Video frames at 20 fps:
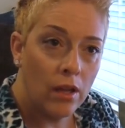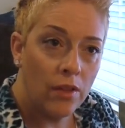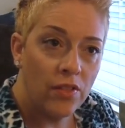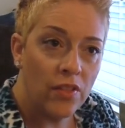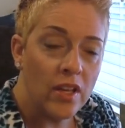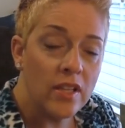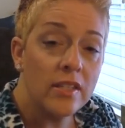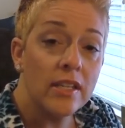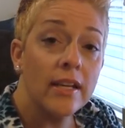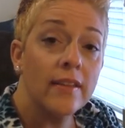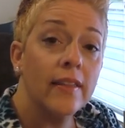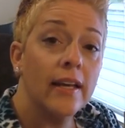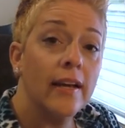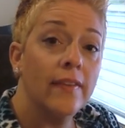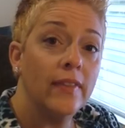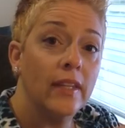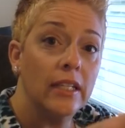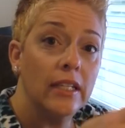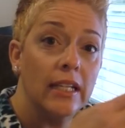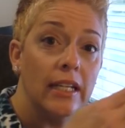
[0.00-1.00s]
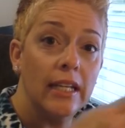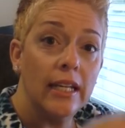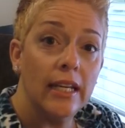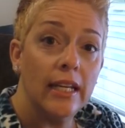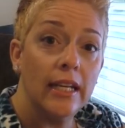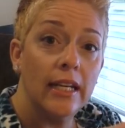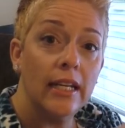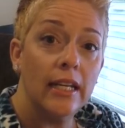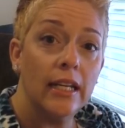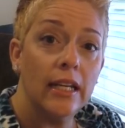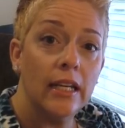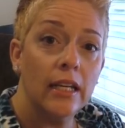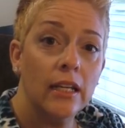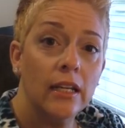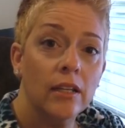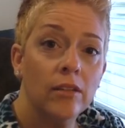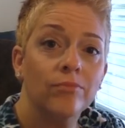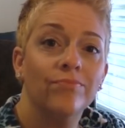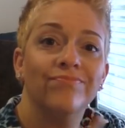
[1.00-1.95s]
things like that that need editing,